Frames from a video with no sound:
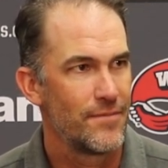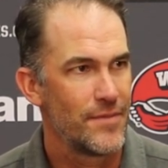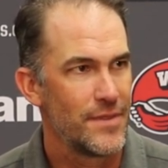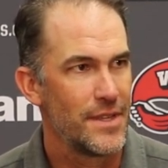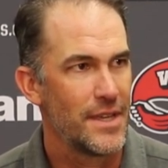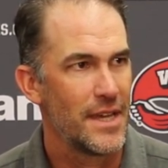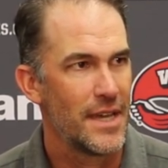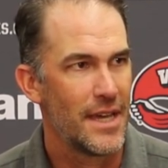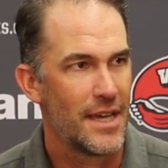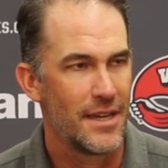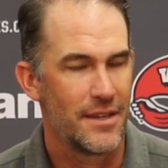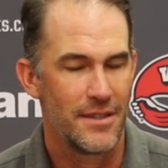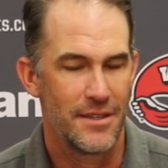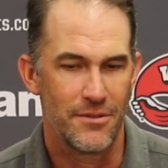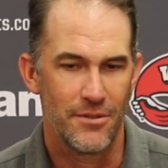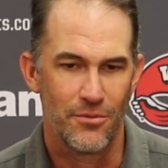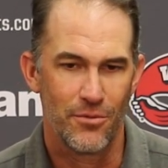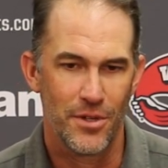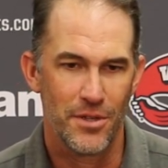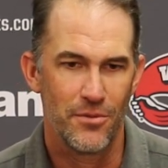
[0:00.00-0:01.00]

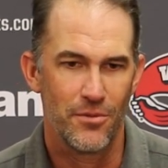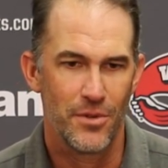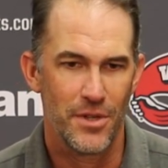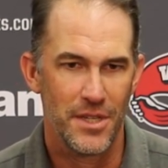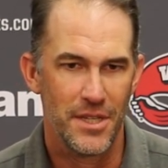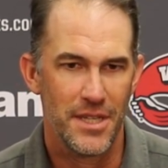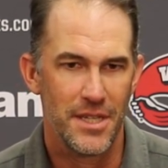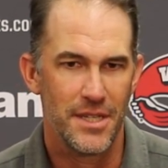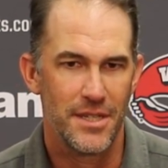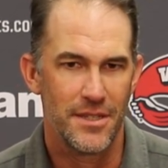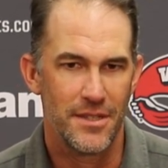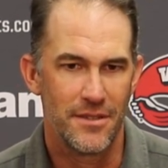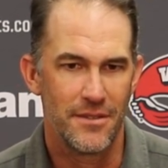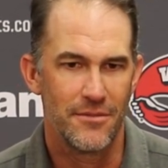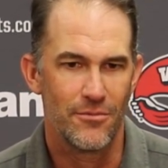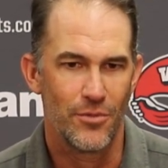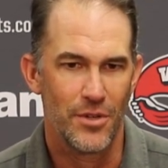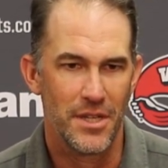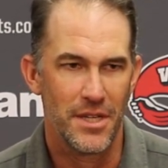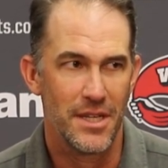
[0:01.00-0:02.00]
Yeah, we
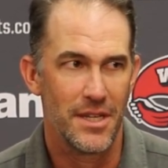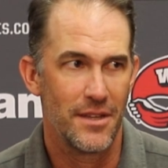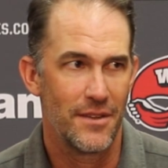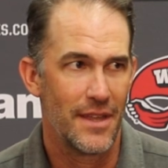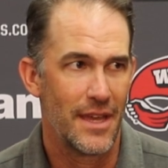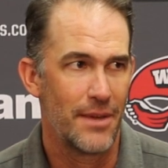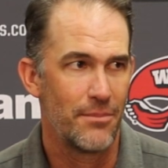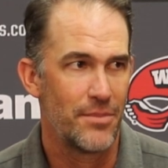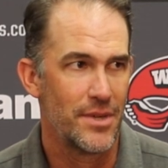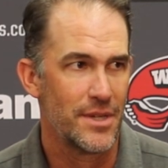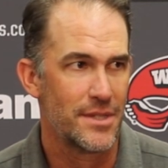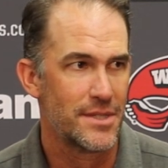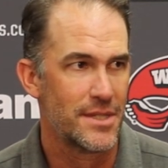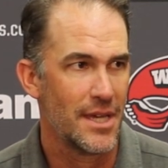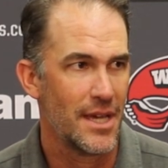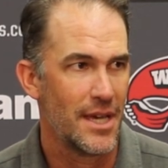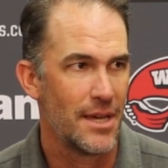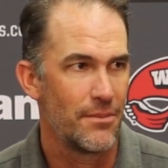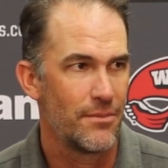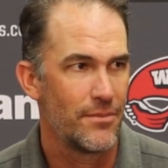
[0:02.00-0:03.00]
needed that big
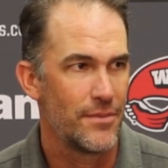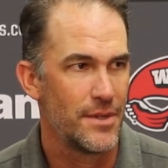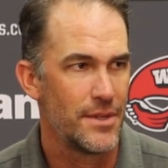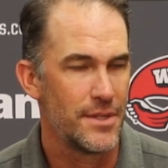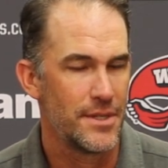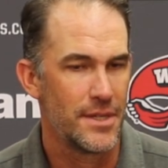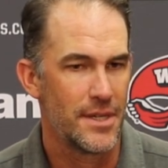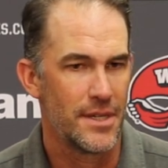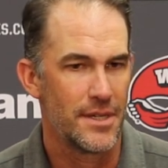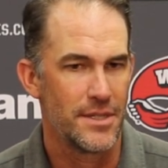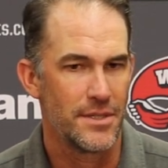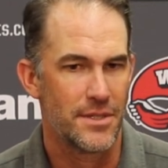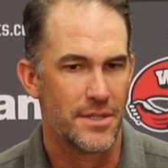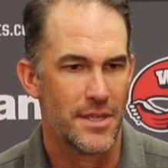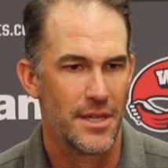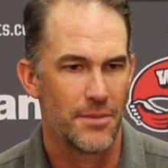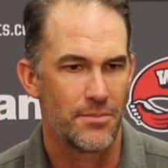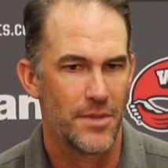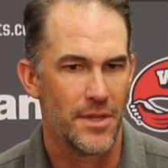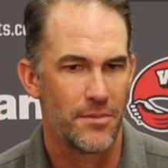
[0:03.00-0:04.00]
time, and he
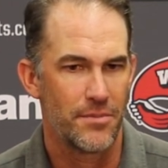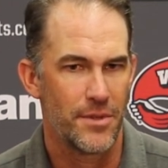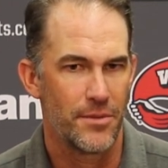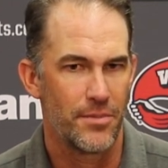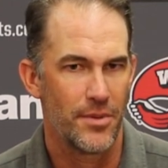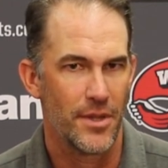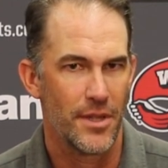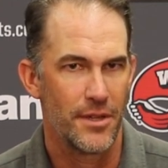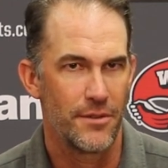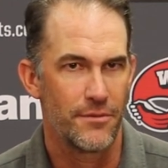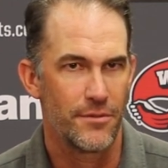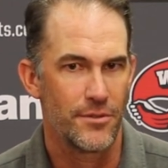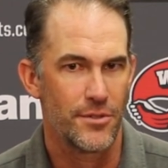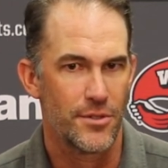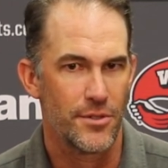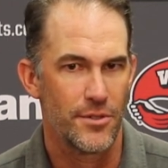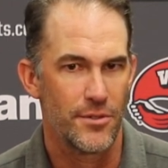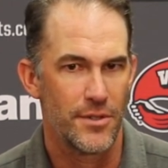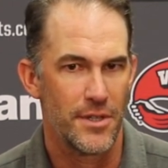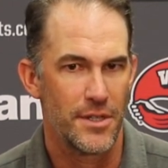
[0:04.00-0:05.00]
stepped up to play for
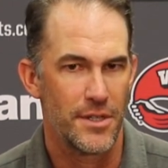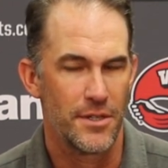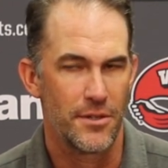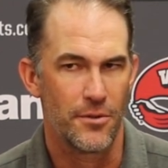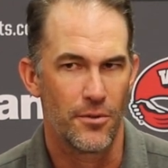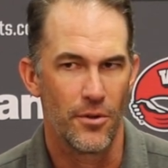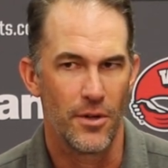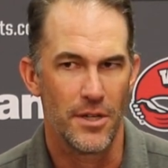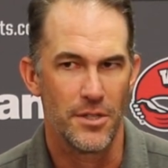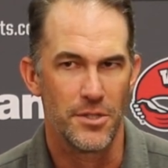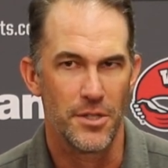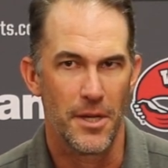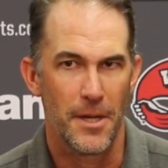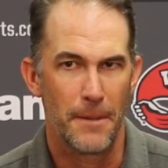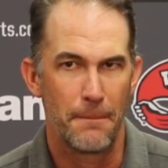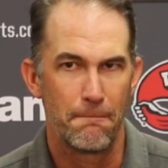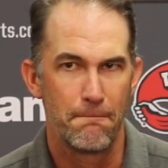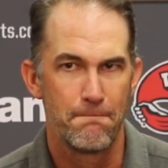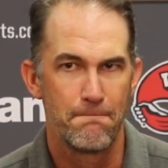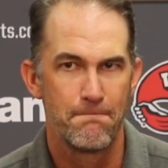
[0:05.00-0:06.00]
sure. They did a great
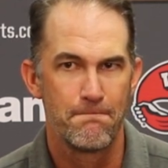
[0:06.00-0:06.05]
job.